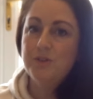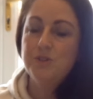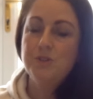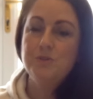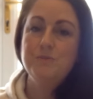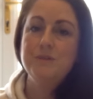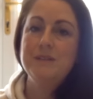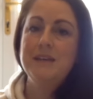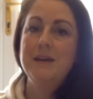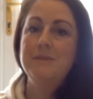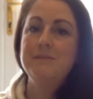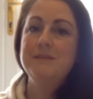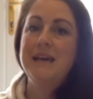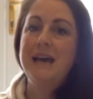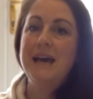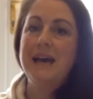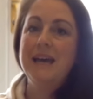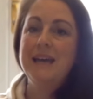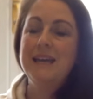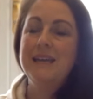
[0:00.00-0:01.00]
Sometimes
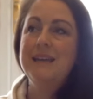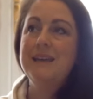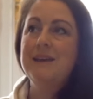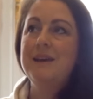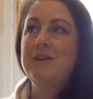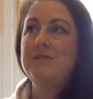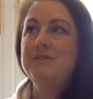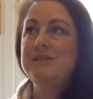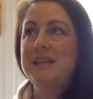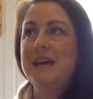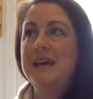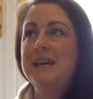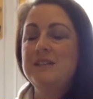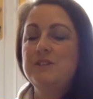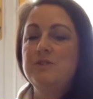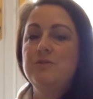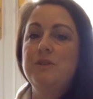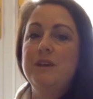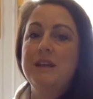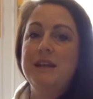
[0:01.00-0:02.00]
I've started
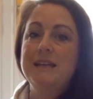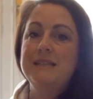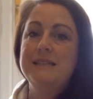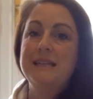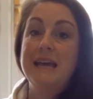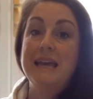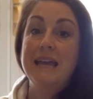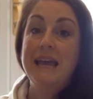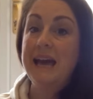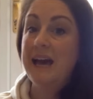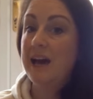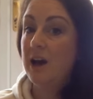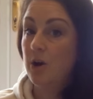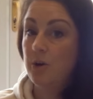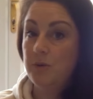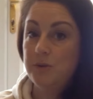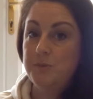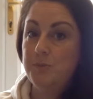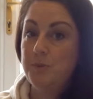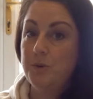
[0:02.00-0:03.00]
to realise I can't
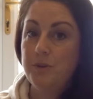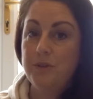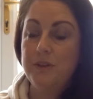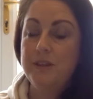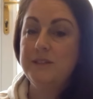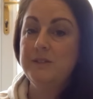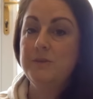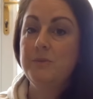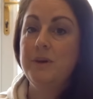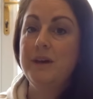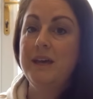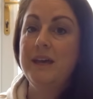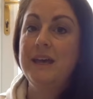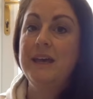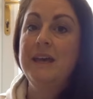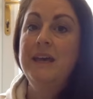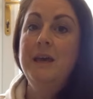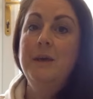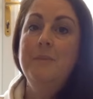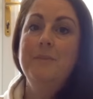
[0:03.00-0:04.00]
always put things
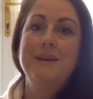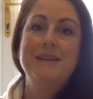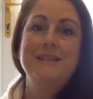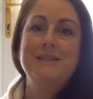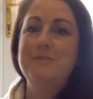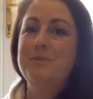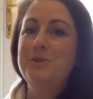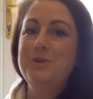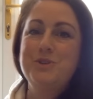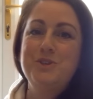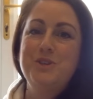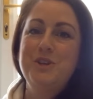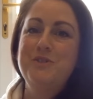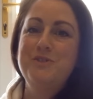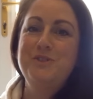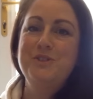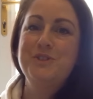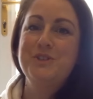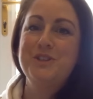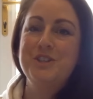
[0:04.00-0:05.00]
away because I'm not sure if
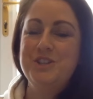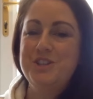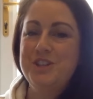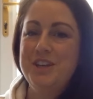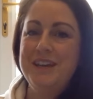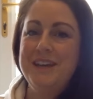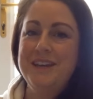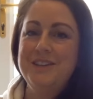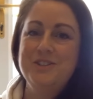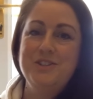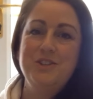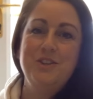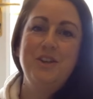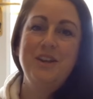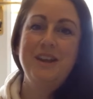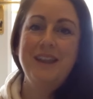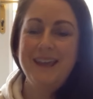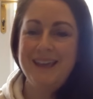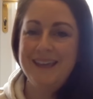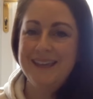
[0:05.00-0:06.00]
she's going to change and
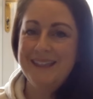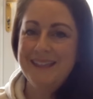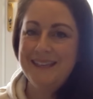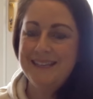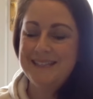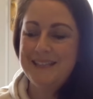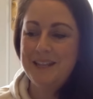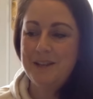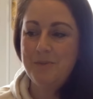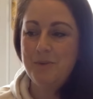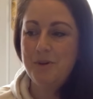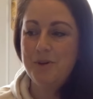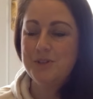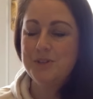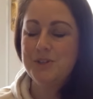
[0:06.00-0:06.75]
not like things anymore.